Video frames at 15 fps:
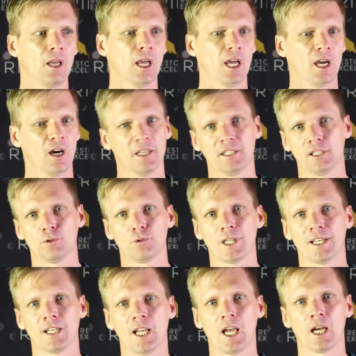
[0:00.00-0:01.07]
I think you'll
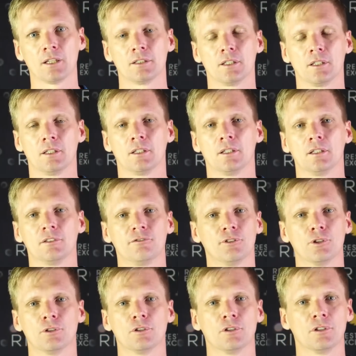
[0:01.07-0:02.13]
get it out
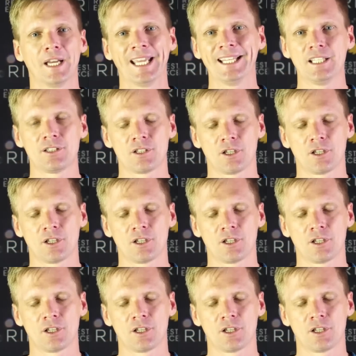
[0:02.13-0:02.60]
for any